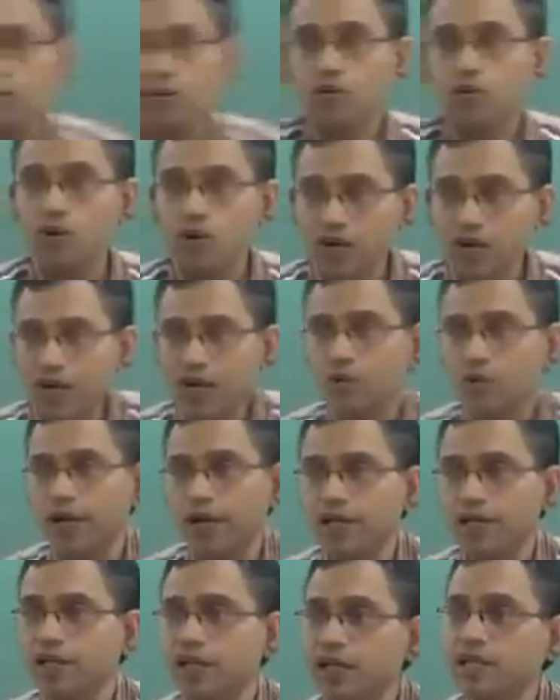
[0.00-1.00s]
only
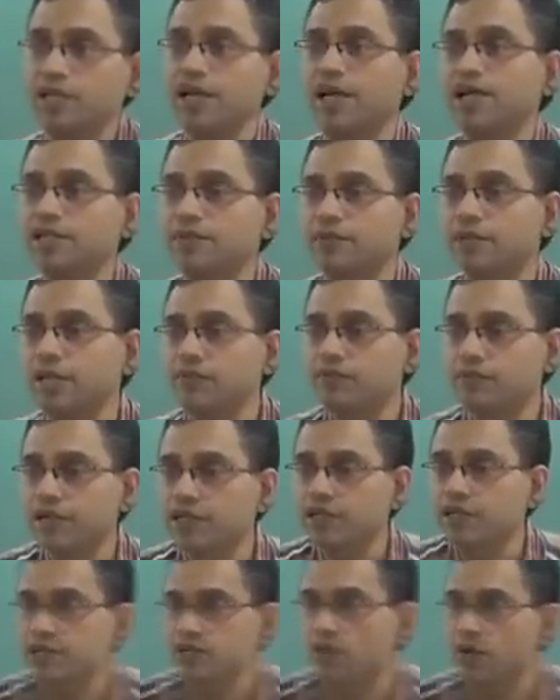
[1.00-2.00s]
when heat transfer
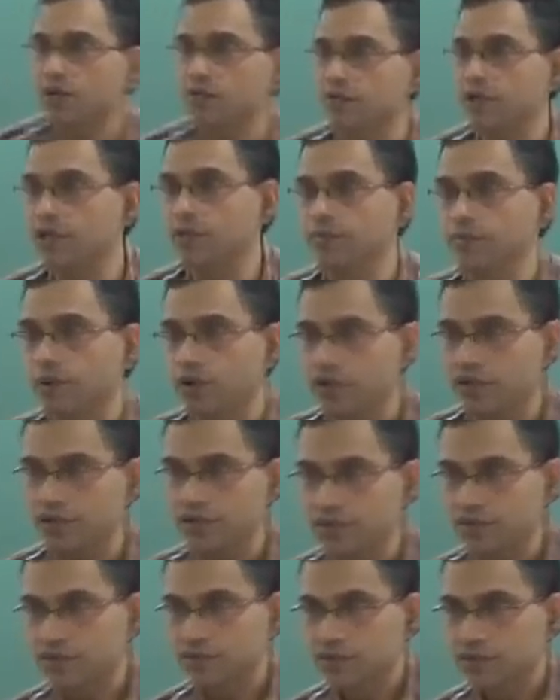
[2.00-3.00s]
effect is not very important.
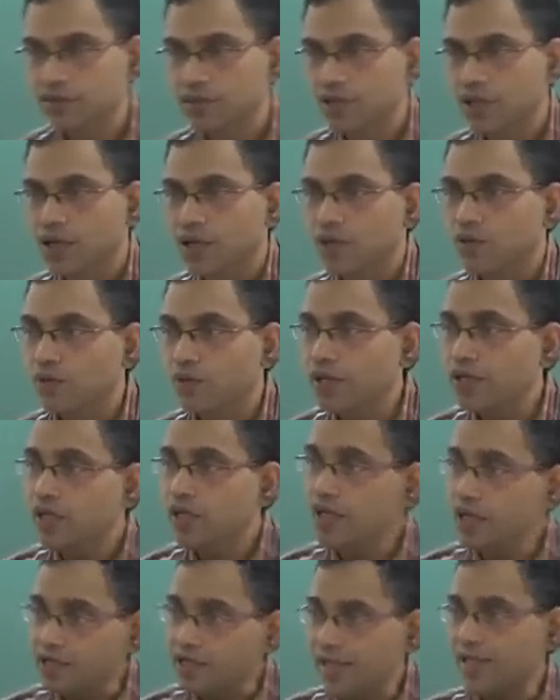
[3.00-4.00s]
When
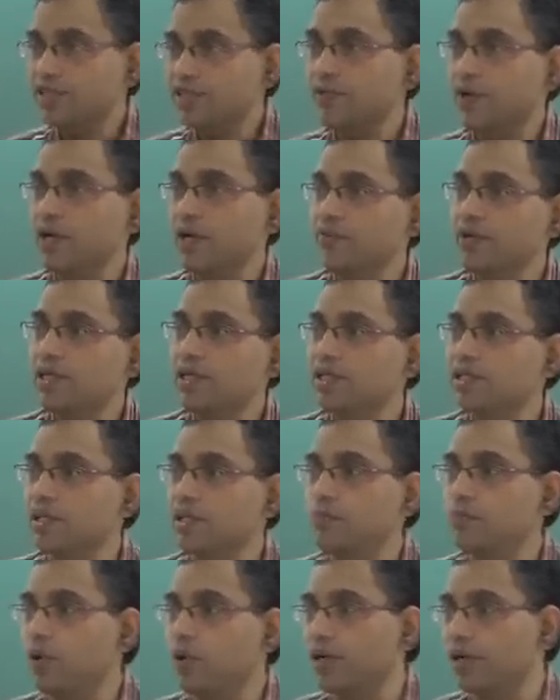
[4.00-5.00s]
heat transfer effect is
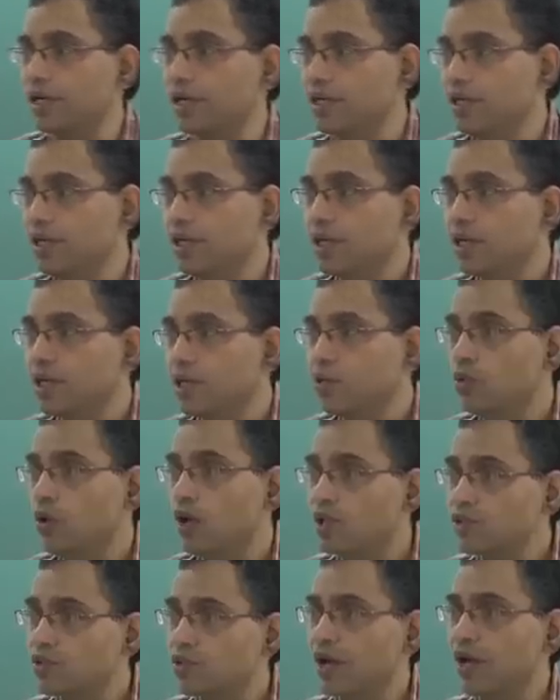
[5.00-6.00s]
important, you
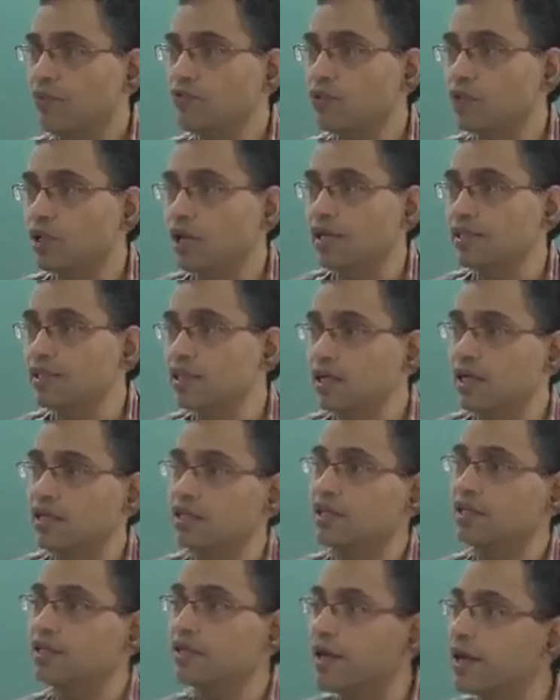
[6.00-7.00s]
also have to consider
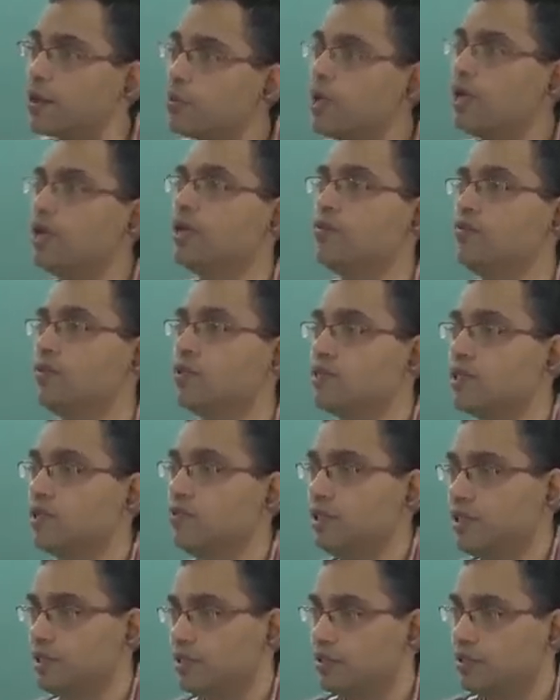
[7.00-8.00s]
the thermal
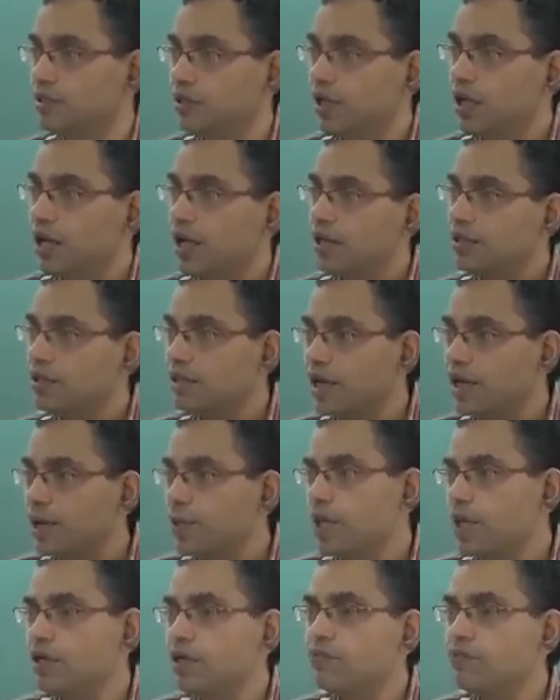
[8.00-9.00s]
diffusivity, and
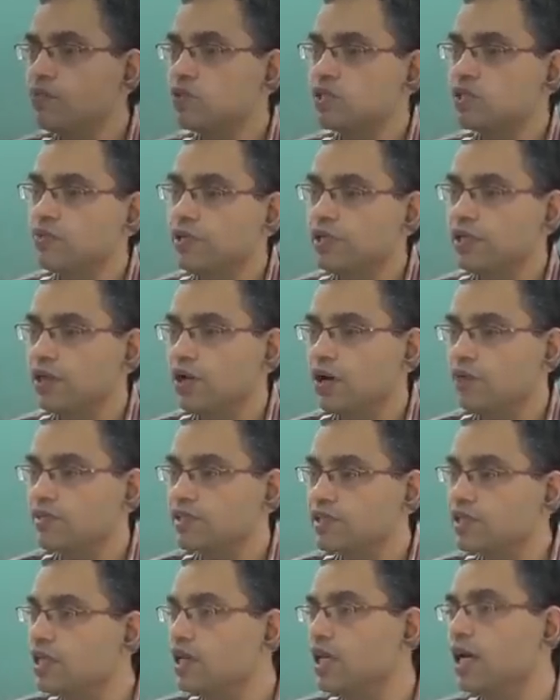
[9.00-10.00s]
thermal diffusivity of
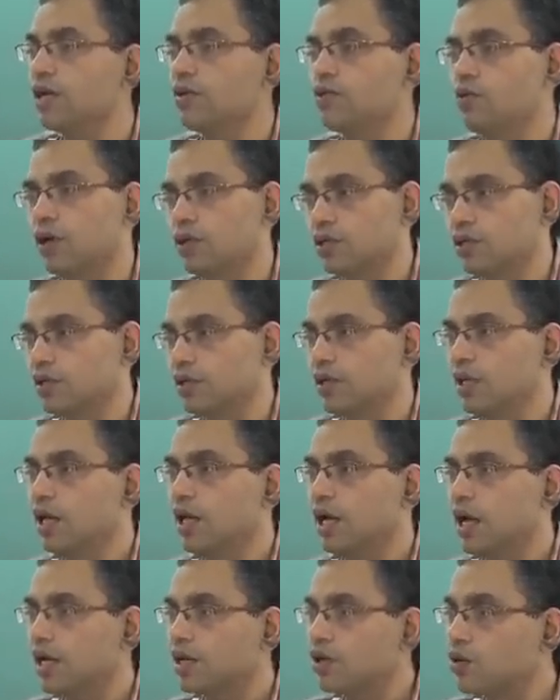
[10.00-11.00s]
steel and water
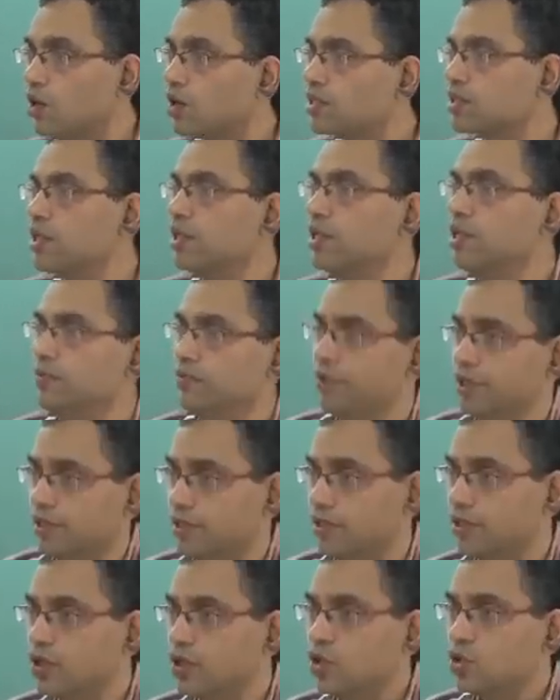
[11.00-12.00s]
are grossly different.
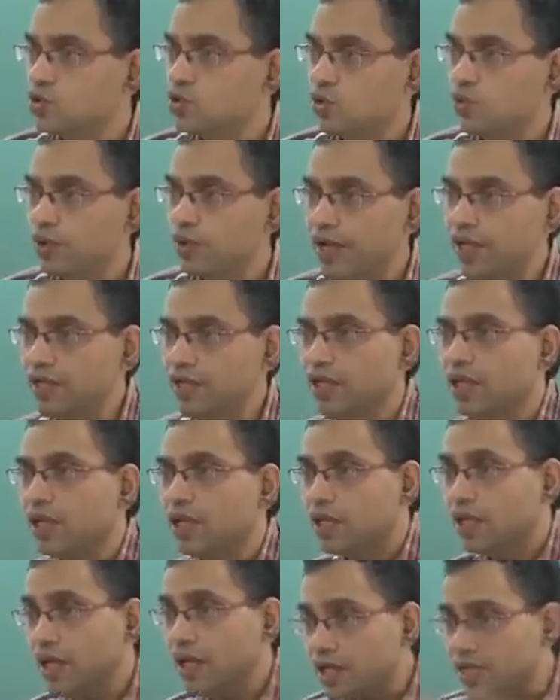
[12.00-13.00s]
So, when
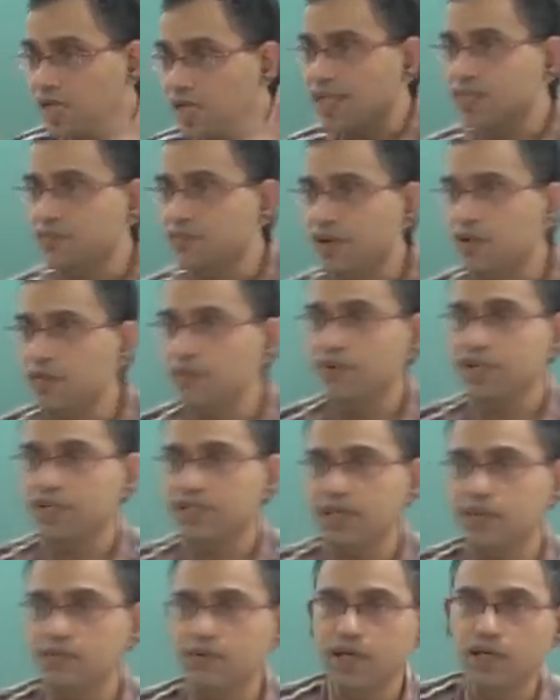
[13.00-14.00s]
heat transfer effects
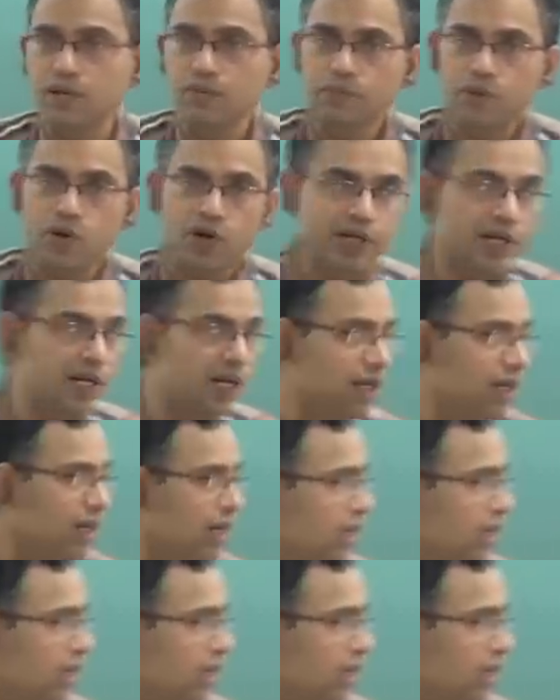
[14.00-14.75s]
are very important,